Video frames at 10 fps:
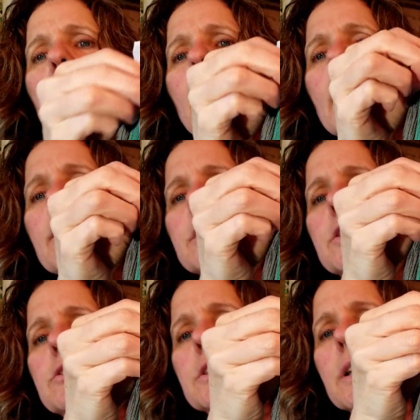I haven't
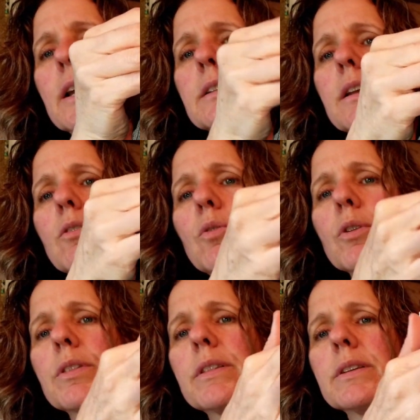used it yet,
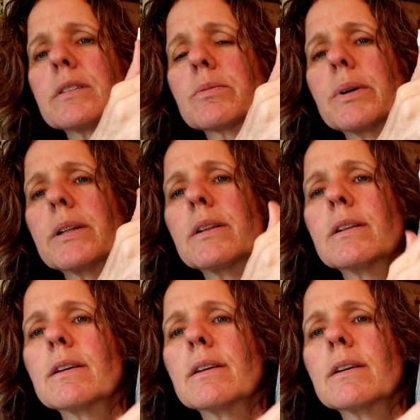or this one.